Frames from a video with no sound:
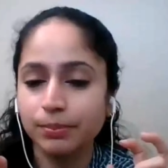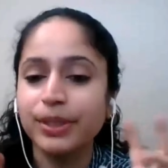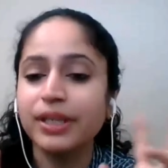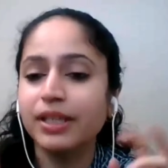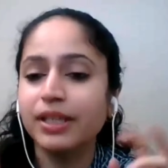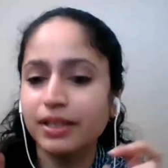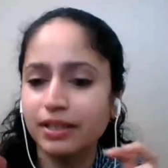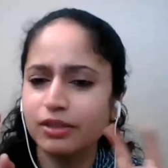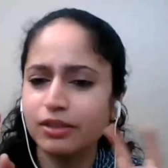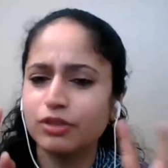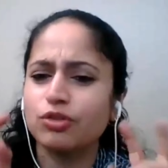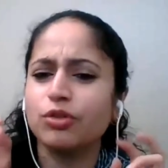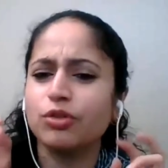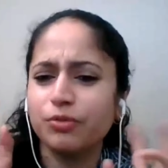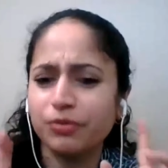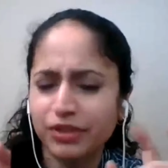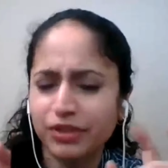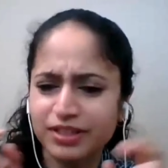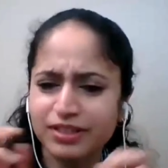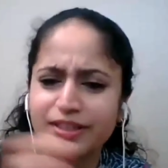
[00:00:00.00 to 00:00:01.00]
picky eaters or
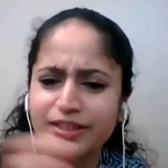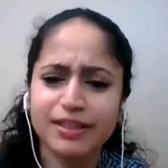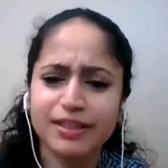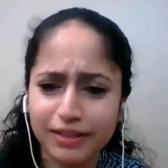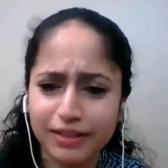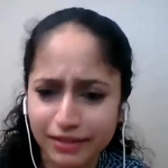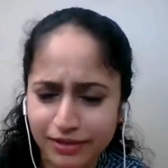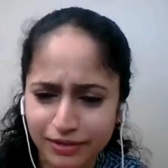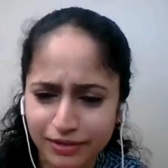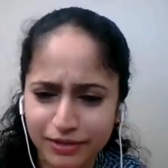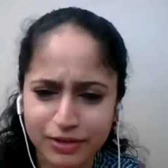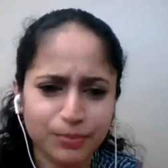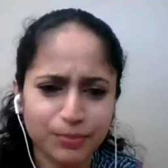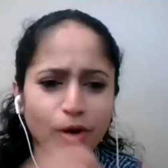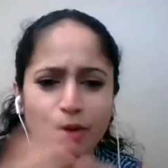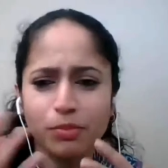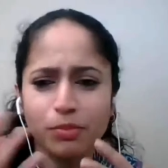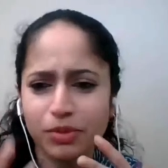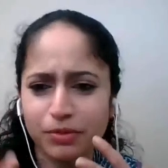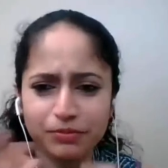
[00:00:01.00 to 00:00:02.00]
fuzzy eaters,
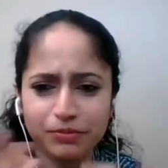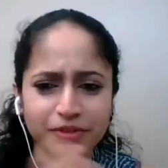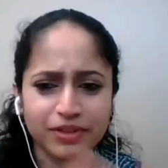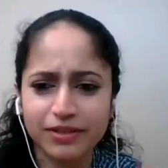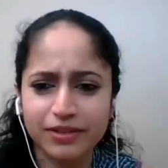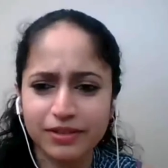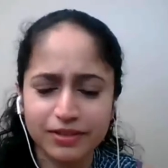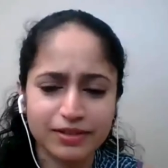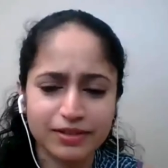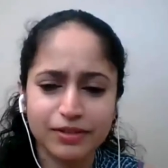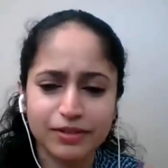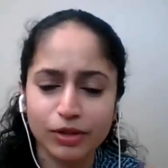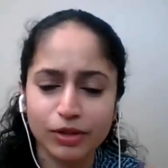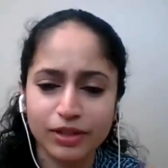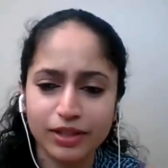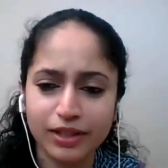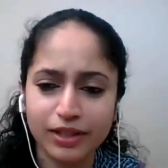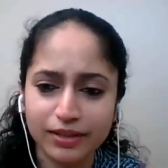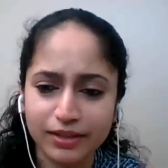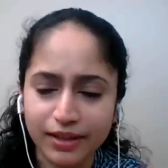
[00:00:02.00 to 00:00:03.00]
problem feeders, and
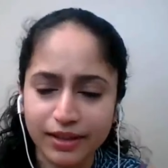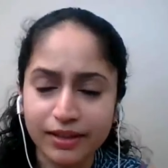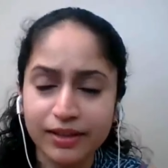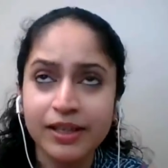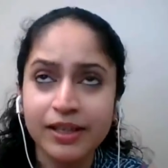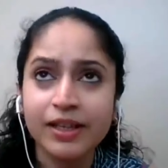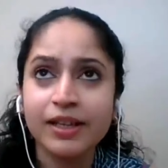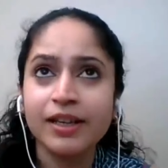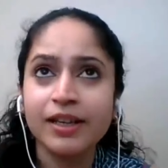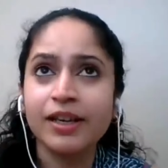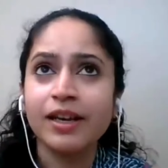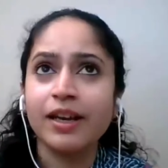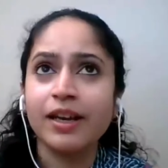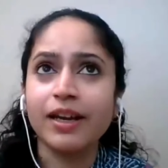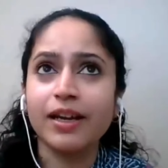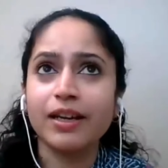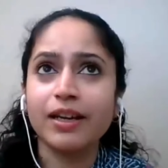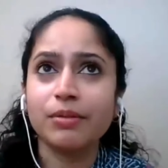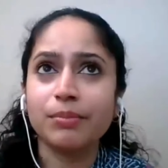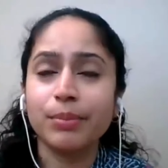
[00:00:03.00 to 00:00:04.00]
all that.
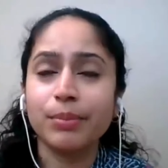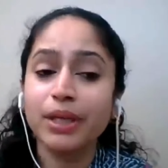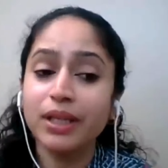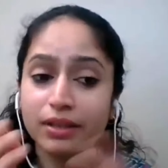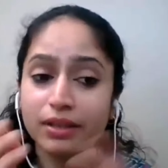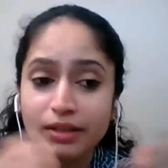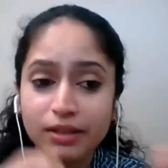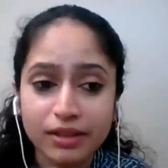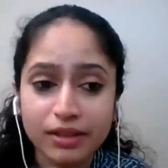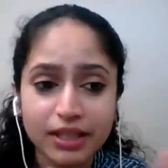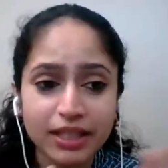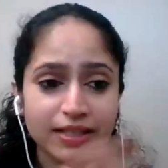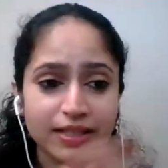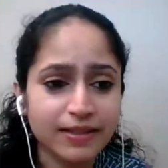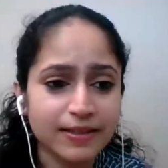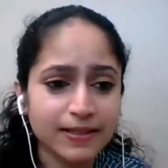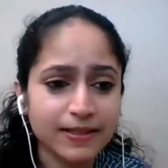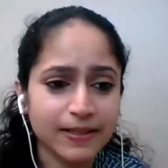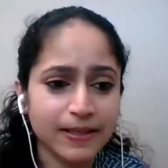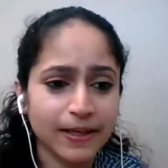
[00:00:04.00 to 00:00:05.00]
And many other
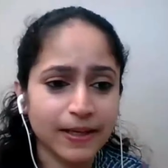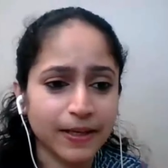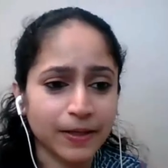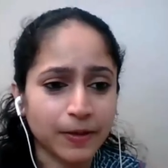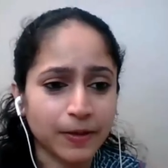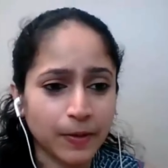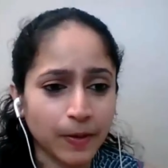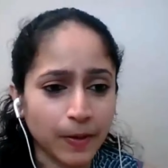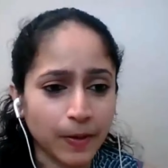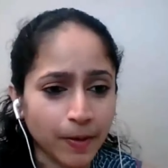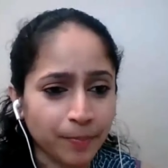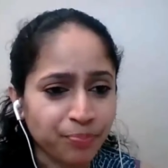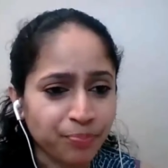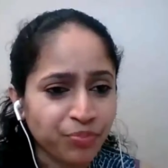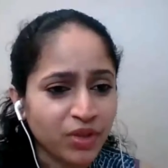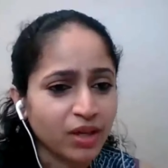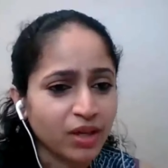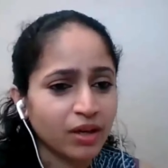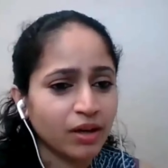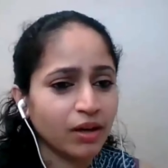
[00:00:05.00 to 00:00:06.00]
reasons like
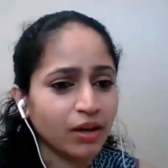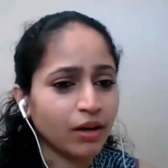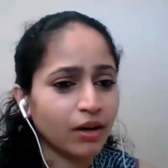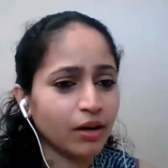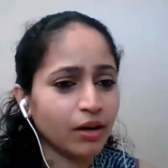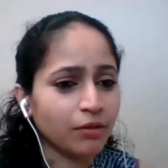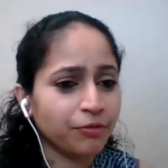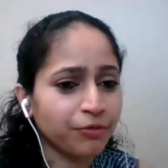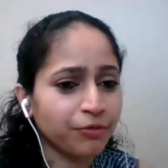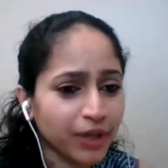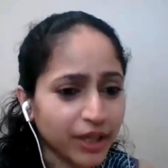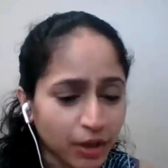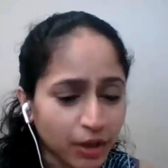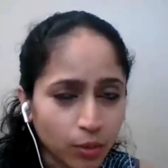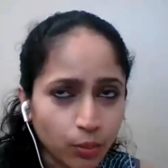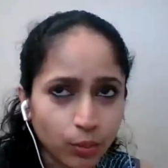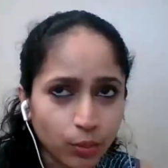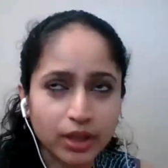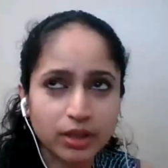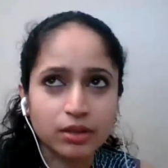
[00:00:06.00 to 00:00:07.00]

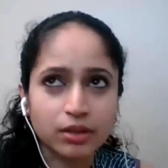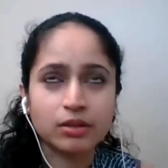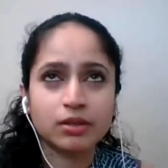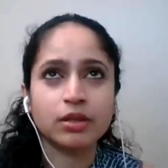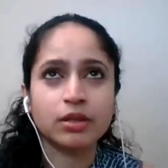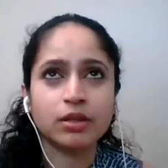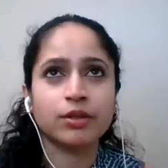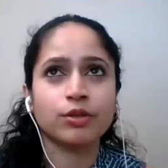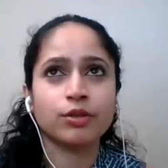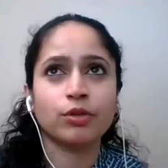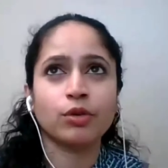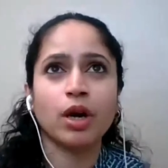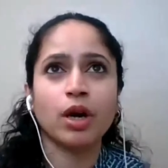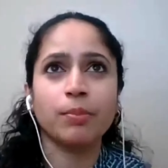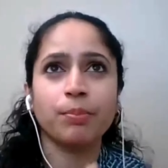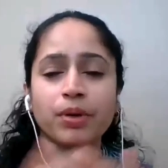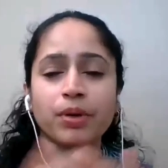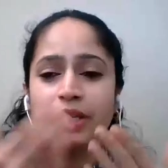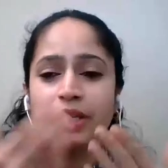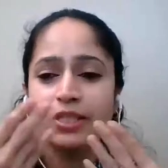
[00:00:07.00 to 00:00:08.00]
frequent,
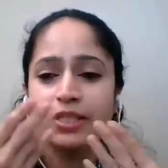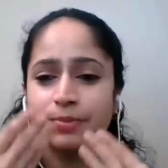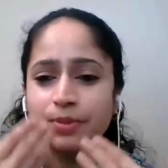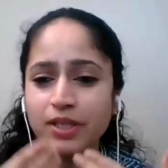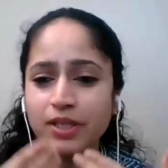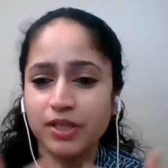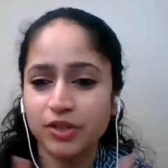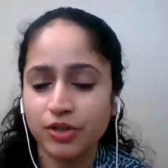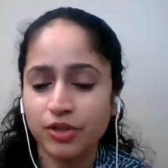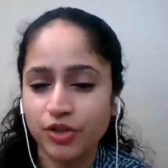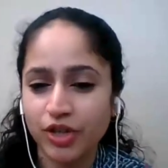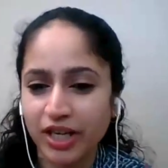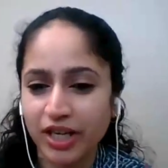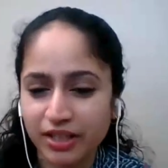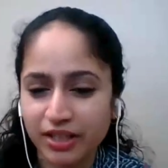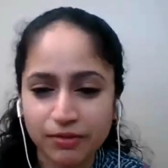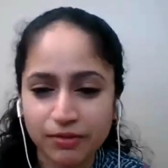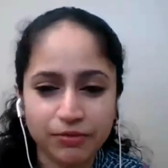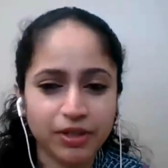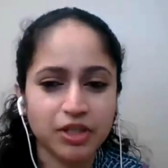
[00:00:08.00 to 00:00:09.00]
upper respiratory
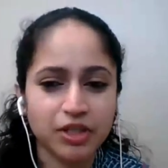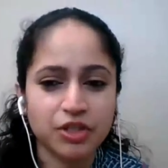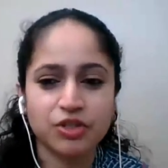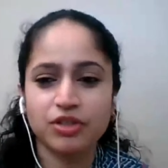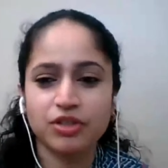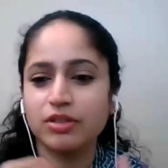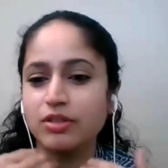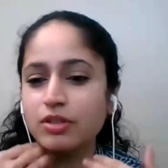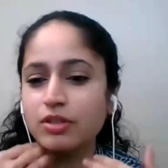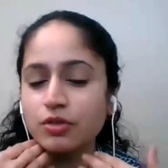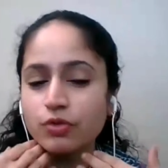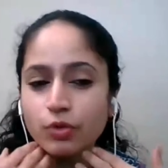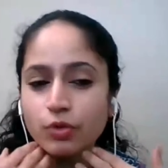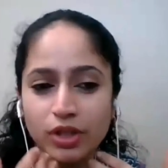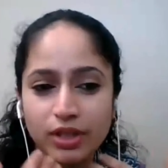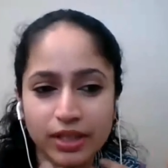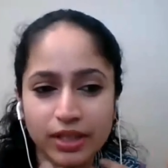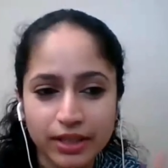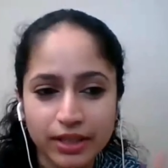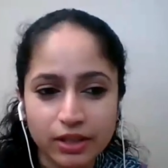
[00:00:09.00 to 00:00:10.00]
tract infection,
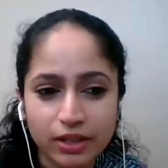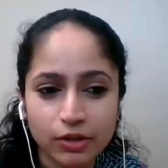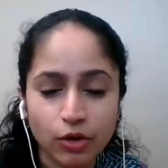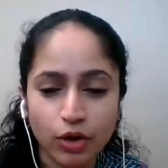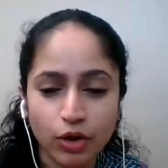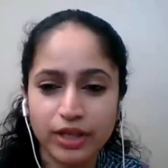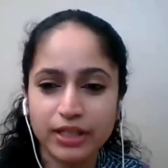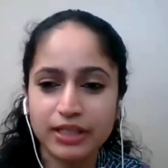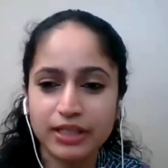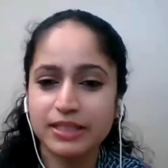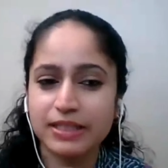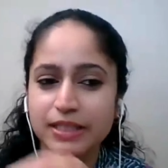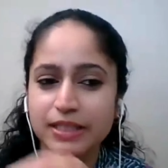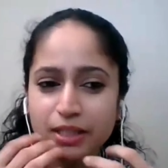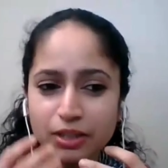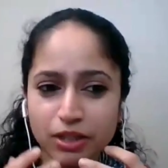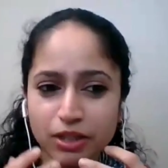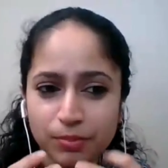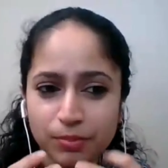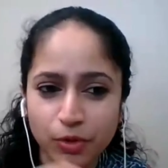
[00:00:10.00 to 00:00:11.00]
swollen adenoids,
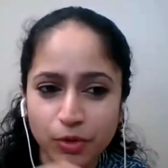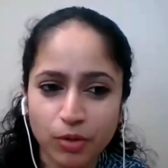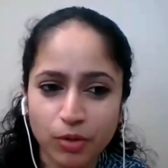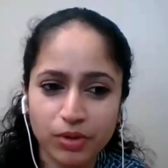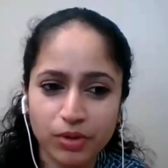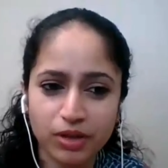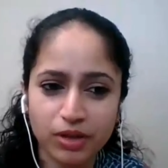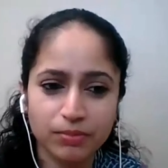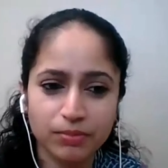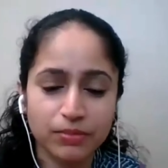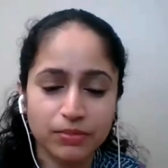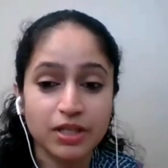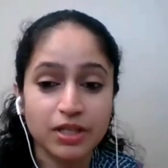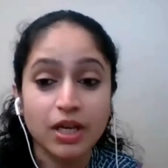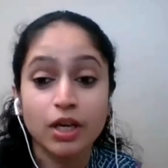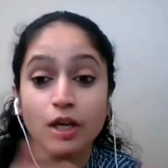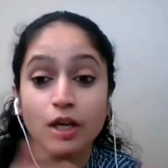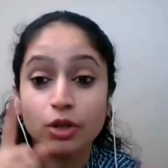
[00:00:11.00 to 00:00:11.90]
dental problems,